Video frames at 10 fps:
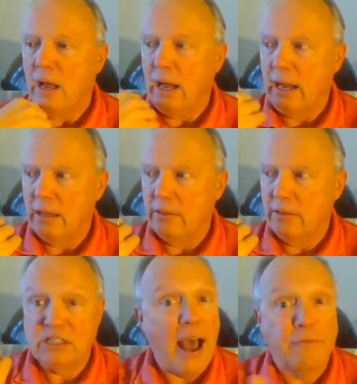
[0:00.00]
Uh, the
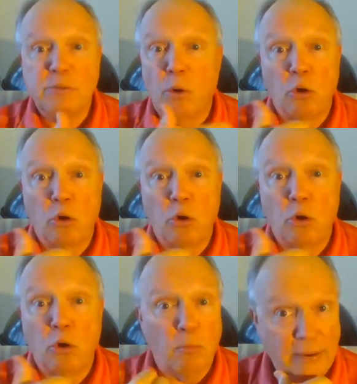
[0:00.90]
staff spoke
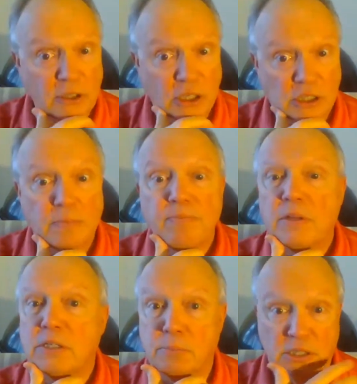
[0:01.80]
multiple languages,
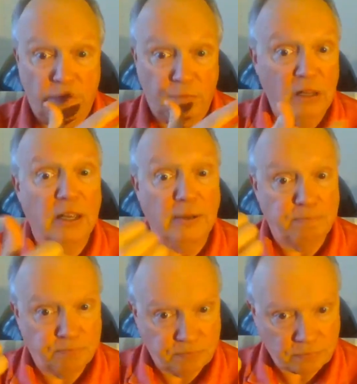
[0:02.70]
specifically
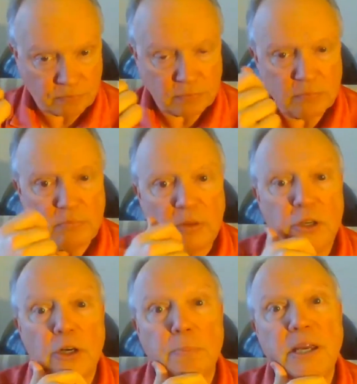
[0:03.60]

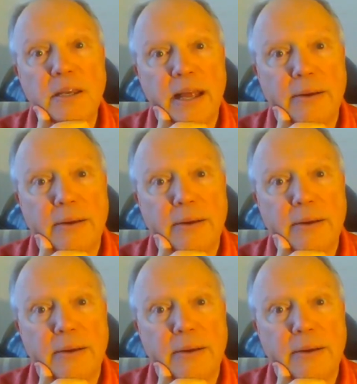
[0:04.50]
European